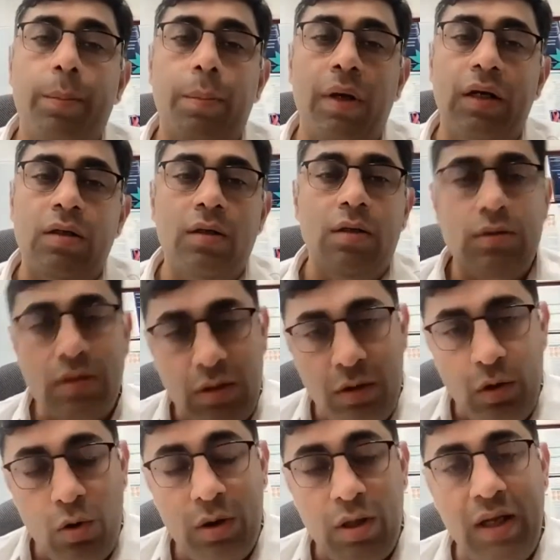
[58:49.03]
But
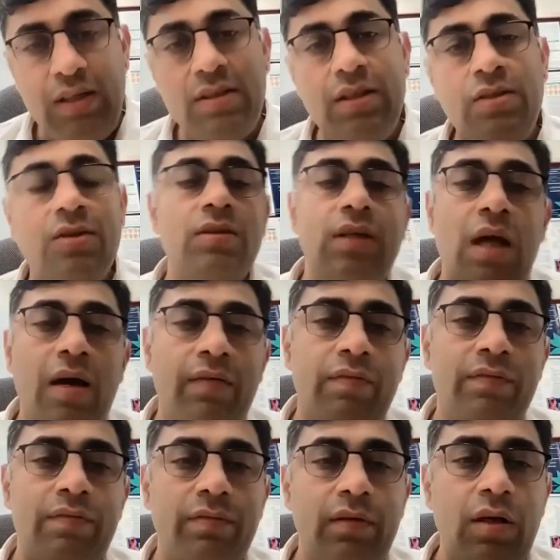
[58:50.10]
certain organizations
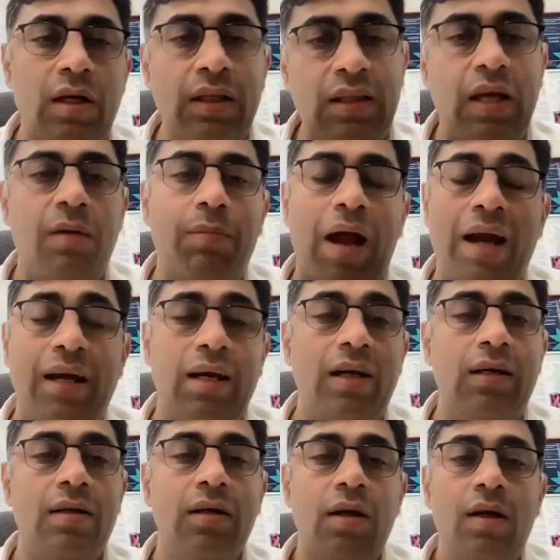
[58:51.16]
have in their
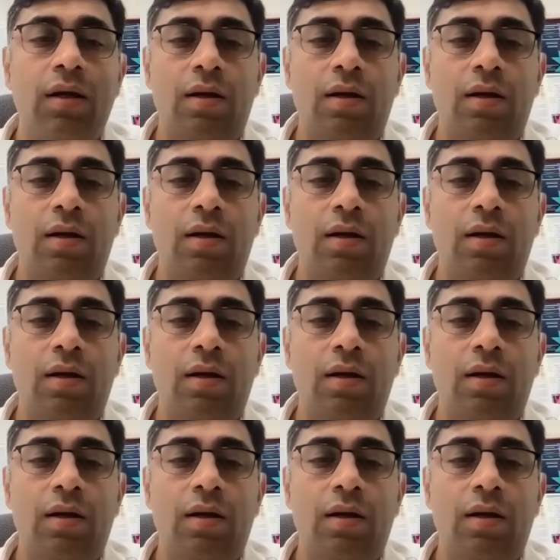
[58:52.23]
mandate